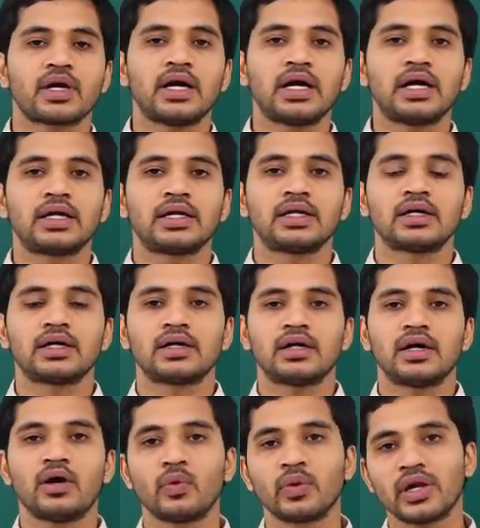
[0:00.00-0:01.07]
and uh,
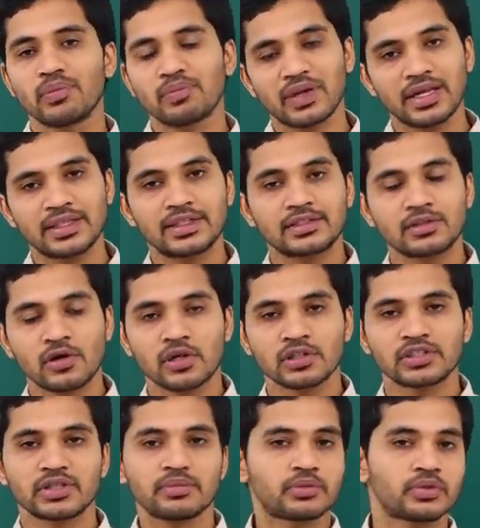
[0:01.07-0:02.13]
how we apply that
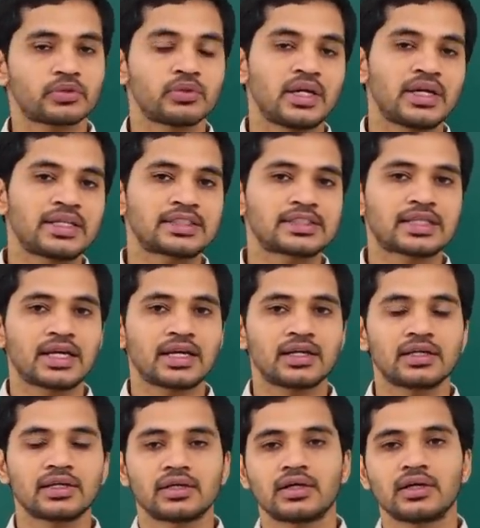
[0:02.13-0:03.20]
concept to
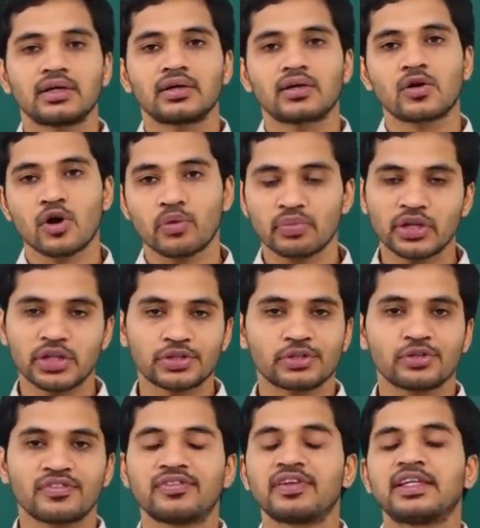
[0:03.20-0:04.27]
understand uh,
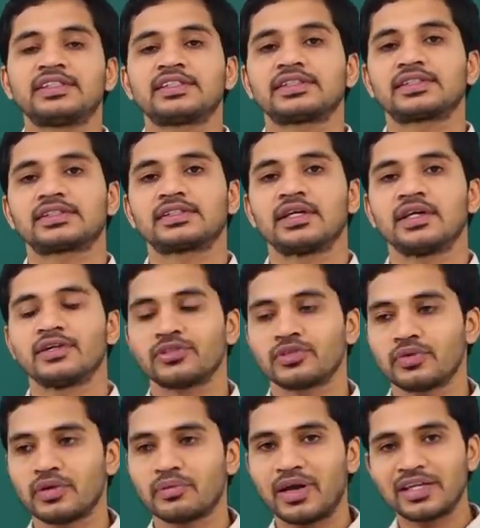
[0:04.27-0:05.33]
combination of lenses. So,
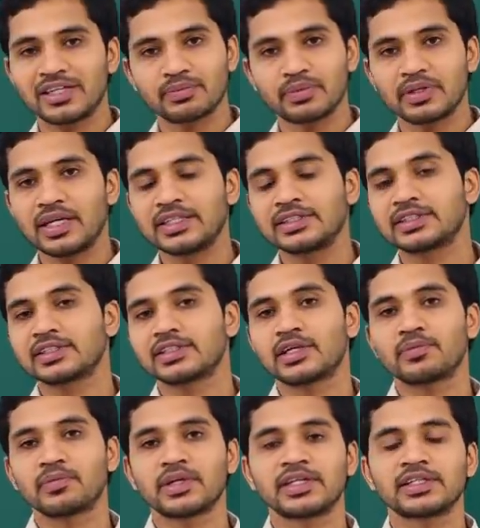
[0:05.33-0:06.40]
when multiple lenses
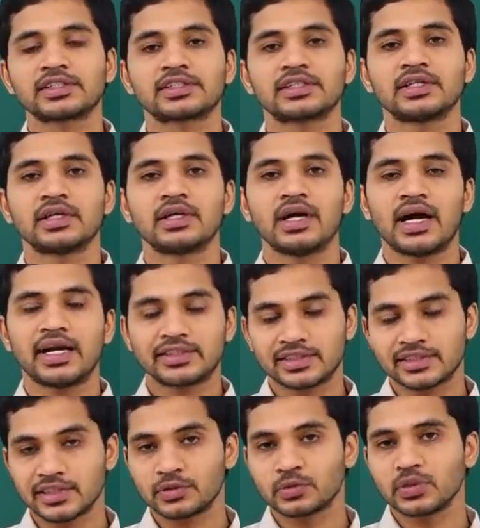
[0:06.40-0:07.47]
are placed
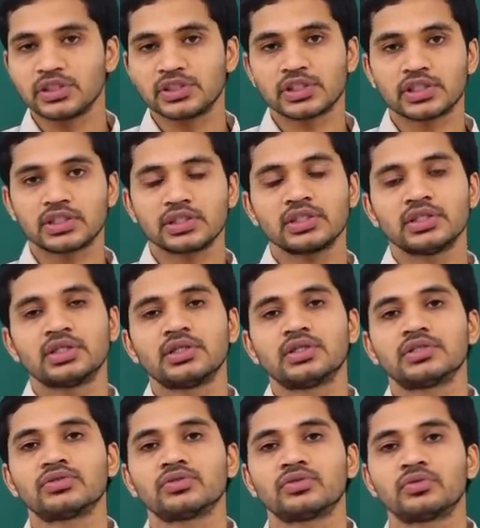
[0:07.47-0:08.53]
adjacent to each other,
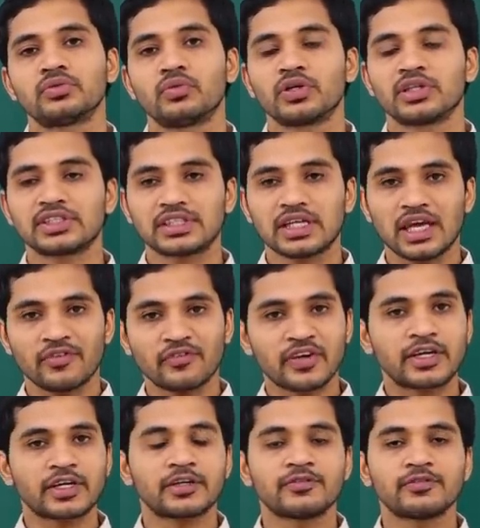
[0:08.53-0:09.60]
so what is the
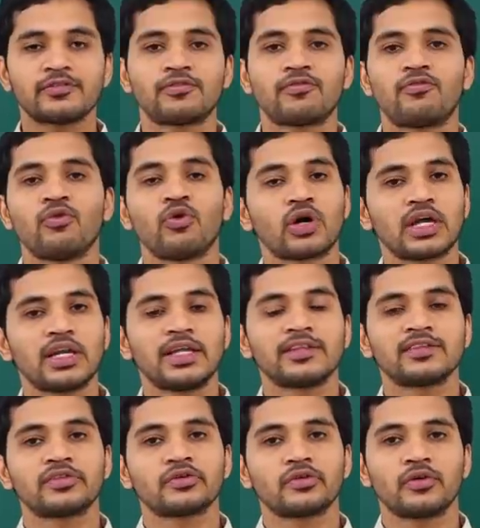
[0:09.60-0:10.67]
effective focal
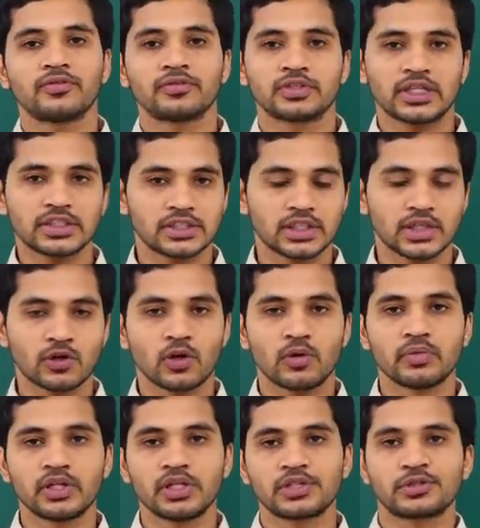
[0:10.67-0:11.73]
length of such a
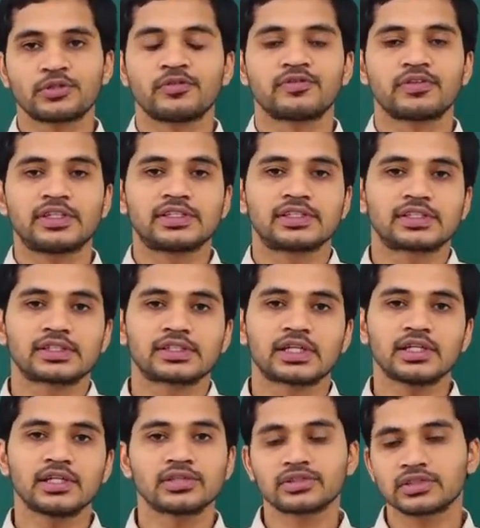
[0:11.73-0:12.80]
combination of lens
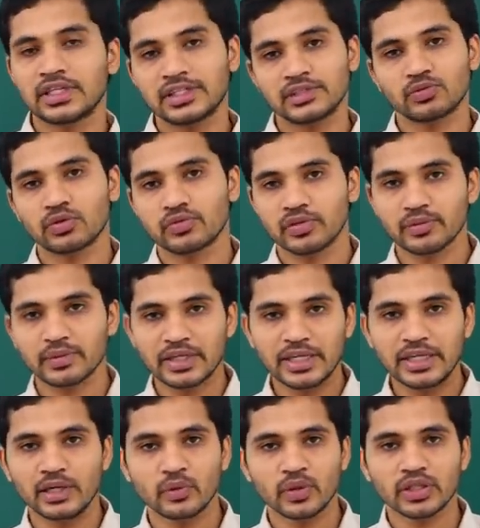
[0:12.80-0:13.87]
clear? So, that is what we will be
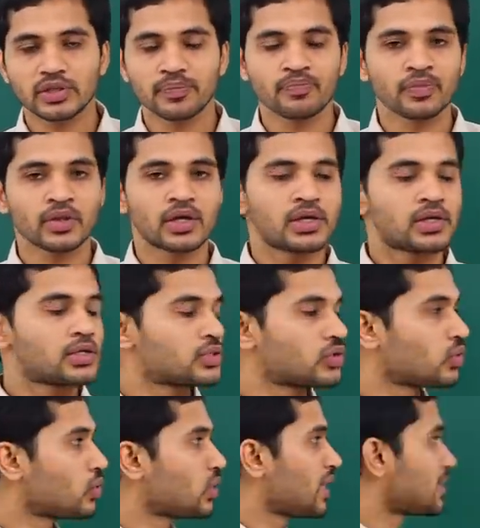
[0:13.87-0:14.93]
dealing with.
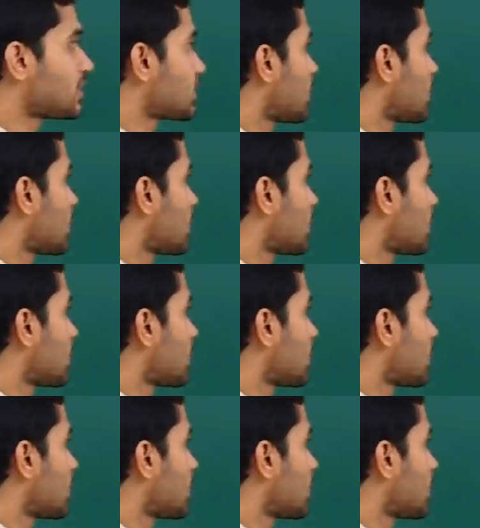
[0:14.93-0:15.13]
So, let us